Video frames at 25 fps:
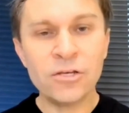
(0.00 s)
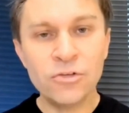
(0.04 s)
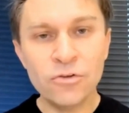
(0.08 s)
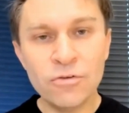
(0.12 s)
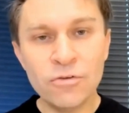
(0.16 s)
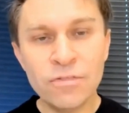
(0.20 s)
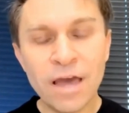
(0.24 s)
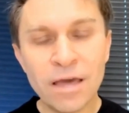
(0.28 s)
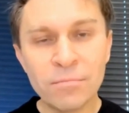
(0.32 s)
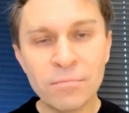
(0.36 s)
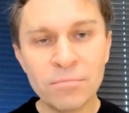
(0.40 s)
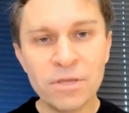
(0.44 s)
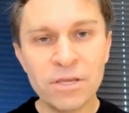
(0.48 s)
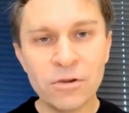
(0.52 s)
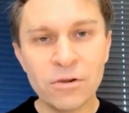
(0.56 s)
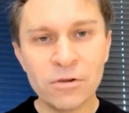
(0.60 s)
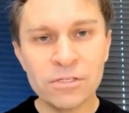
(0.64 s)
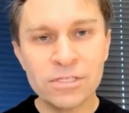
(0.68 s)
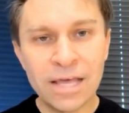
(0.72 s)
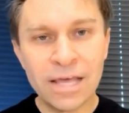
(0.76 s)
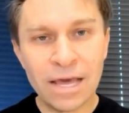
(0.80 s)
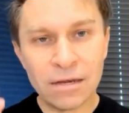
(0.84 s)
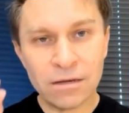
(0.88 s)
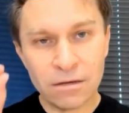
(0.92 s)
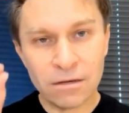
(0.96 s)
I do that
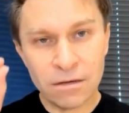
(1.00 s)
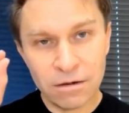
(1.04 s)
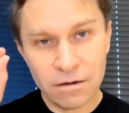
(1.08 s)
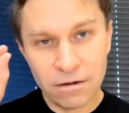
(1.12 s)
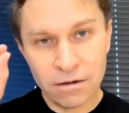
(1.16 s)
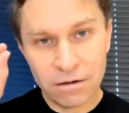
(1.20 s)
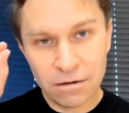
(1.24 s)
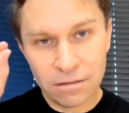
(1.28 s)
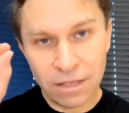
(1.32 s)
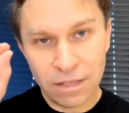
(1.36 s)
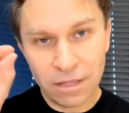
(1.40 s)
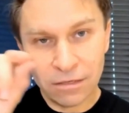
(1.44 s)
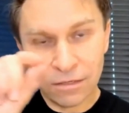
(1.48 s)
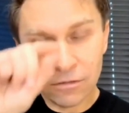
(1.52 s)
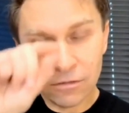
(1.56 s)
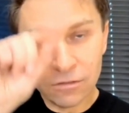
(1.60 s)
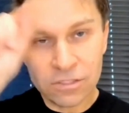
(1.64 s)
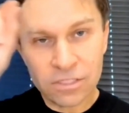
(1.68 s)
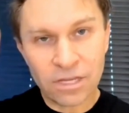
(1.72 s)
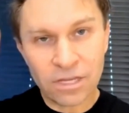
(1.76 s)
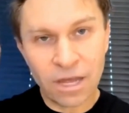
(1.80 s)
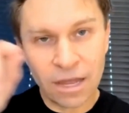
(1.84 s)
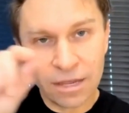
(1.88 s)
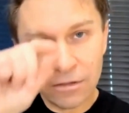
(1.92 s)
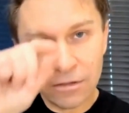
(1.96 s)
because that
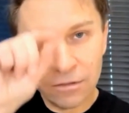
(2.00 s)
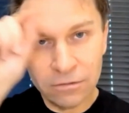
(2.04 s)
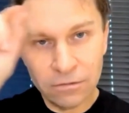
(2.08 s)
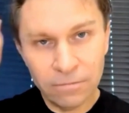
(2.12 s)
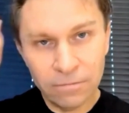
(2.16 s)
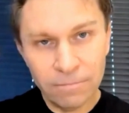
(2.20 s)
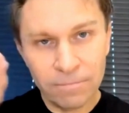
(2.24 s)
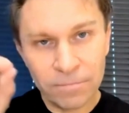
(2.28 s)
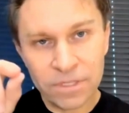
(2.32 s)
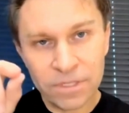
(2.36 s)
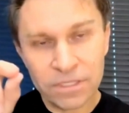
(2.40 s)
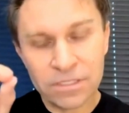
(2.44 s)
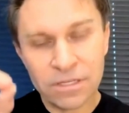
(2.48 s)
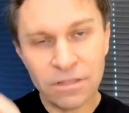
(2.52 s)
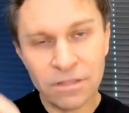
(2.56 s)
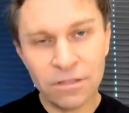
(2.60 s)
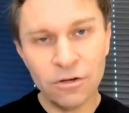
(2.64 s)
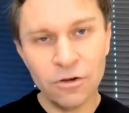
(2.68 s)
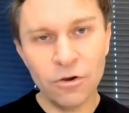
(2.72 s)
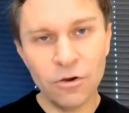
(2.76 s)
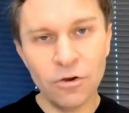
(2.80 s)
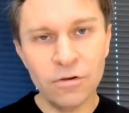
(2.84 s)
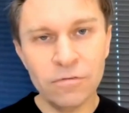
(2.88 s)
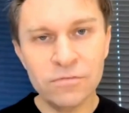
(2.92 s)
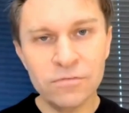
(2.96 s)
little cycle that's
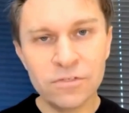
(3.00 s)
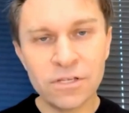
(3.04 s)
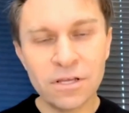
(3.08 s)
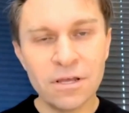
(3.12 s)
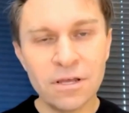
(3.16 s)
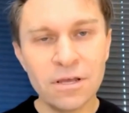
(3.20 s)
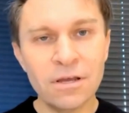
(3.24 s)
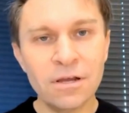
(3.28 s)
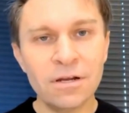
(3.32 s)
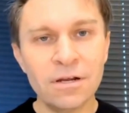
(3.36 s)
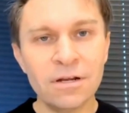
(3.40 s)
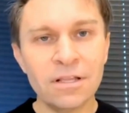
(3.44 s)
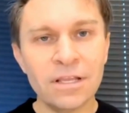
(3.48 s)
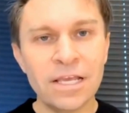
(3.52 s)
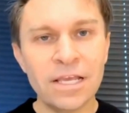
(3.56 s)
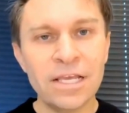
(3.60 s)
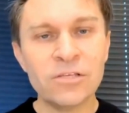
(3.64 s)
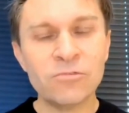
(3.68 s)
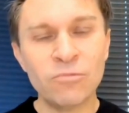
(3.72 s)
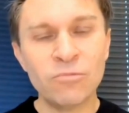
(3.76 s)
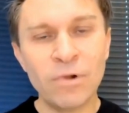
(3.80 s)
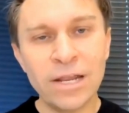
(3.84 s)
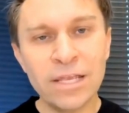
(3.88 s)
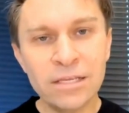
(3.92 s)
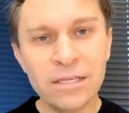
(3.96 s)
in nerves
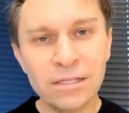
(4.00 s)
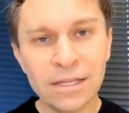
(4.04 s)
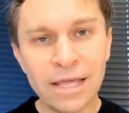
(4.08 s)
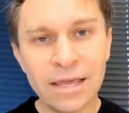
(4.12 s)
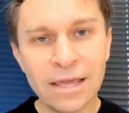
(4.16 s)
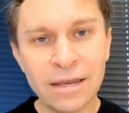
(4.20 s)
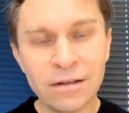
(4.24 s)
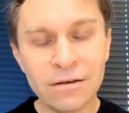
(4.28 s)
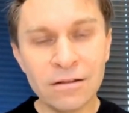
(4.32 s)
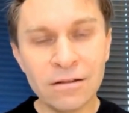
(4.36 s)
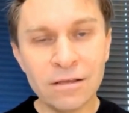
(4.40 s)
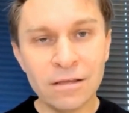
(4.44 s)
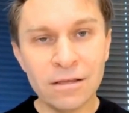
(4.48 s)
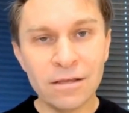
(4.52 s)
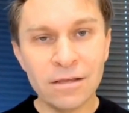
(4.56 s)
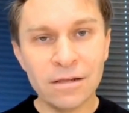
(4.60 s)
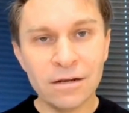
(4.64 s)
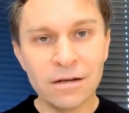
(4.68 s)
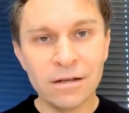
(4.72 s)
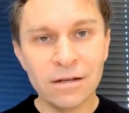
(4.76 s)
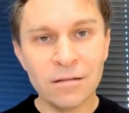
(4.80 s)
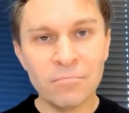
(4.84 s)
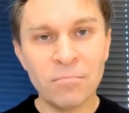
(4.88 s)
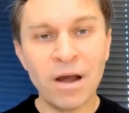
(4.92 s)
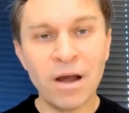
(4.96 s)
is regulated
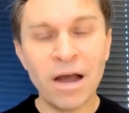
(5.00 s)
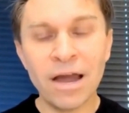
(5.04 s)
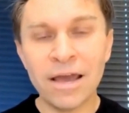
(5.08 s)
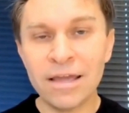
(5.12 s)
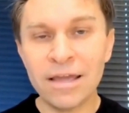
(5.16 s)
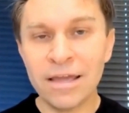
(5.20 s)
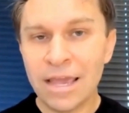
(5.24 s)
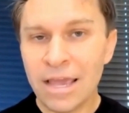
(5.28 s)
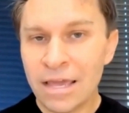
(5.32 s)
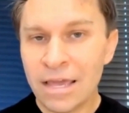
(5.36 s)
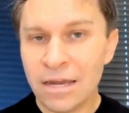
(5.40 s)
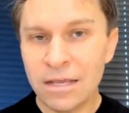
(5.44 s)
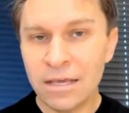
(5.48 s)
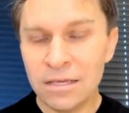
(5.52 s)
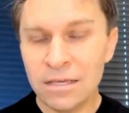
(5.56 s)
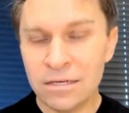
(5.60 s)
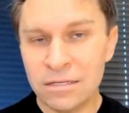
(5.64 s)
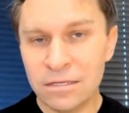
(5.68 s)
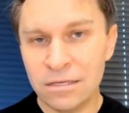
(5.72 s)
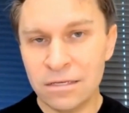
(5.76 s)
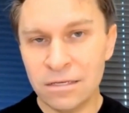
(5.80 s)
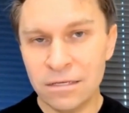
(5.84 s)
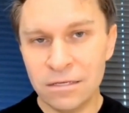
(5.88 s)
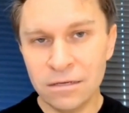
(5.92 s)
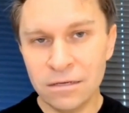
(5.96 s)
by
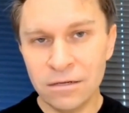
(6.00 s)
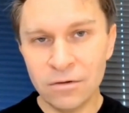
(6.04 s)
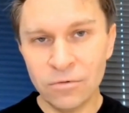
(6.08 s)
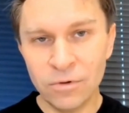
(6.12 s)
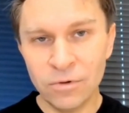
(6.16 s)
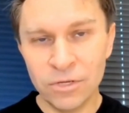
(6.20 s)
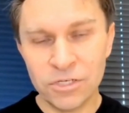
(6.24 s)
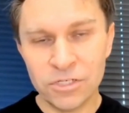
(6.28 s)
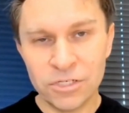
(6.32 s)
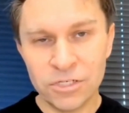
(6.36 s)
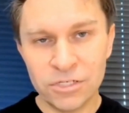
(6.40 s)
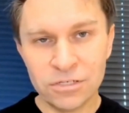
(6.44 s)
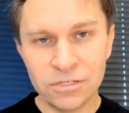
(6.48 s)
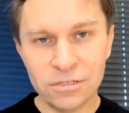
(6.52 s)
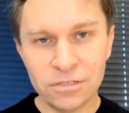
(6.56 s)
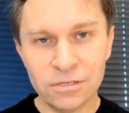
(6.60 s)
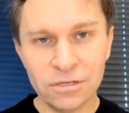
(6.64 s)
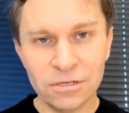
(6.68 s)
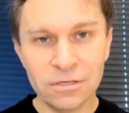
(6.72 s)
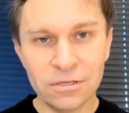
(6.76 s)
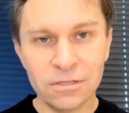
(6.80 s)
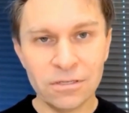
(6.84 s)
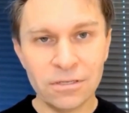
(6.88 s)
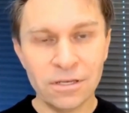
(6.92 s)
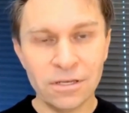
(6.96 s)
NAD, which
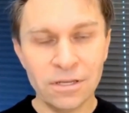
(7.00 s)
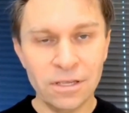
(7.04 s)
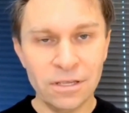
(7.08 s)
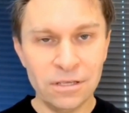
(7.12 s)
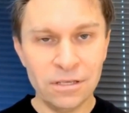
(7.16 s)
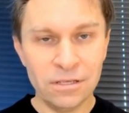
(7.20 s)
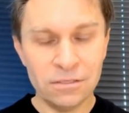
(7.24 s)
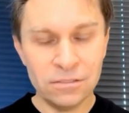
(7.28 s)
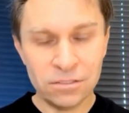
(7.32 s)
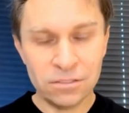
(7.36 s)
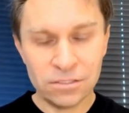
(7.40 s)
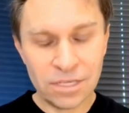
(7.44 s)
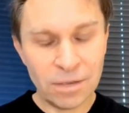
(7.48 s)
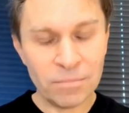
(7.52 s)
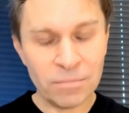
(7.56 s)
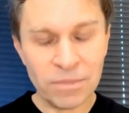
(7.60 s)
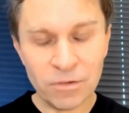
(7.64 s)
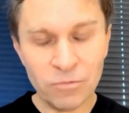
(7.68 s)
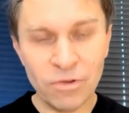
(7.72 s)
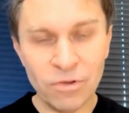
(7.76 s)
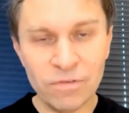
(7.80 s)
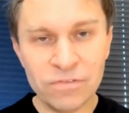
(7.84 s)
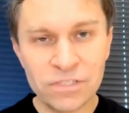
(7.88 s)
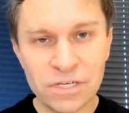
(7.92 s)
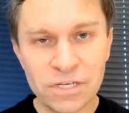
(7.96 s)
is
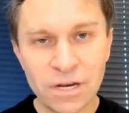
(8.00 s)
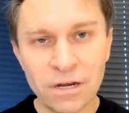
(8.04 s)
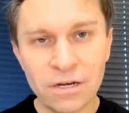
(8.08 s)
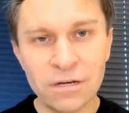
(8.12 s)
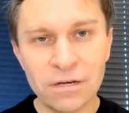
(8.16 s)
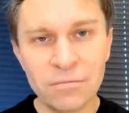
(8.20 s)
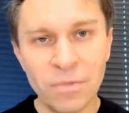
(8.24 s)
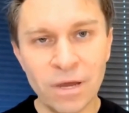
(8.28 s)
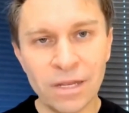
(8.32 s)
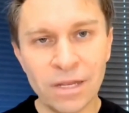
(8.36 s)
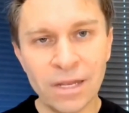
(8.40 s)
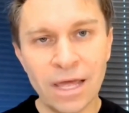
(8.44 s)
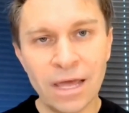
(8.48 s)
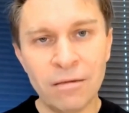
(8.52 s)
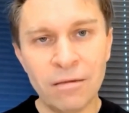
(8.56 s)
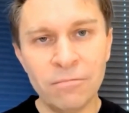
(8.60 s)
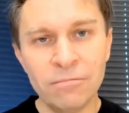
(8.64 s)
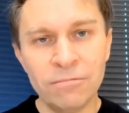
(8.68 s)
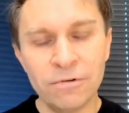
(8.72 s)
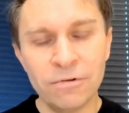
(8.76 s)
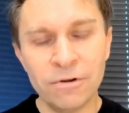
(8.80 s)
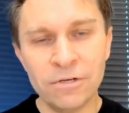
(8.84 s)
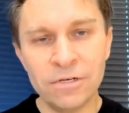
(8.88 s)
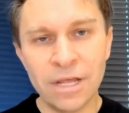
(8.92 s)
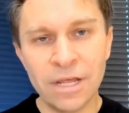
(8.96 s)
something we've studied in my
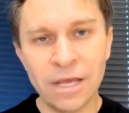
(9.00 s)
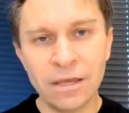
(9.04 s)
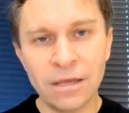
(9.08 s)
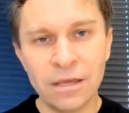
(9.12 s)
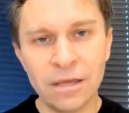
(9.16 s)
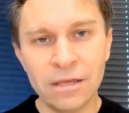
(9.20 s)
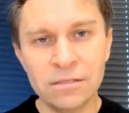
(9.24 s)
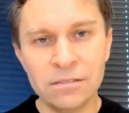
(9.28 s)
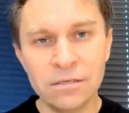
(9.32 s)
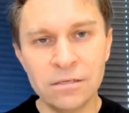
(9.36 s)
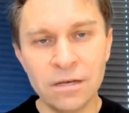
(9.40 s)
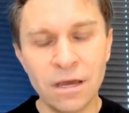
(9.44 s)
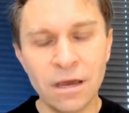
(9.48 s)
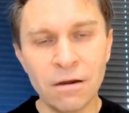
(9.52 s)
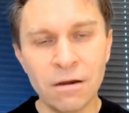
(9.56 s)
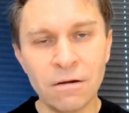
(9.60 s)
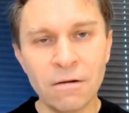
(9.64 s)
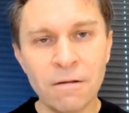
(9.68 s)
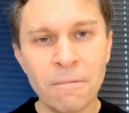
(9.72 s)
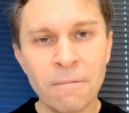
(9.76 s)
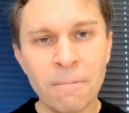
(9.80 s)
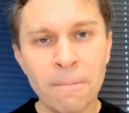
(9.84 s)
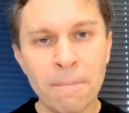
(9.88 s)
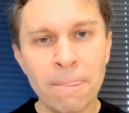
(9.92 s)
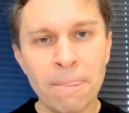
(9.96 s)
lab for decades
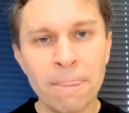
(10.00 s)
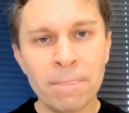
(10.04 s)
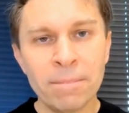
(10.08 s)
now.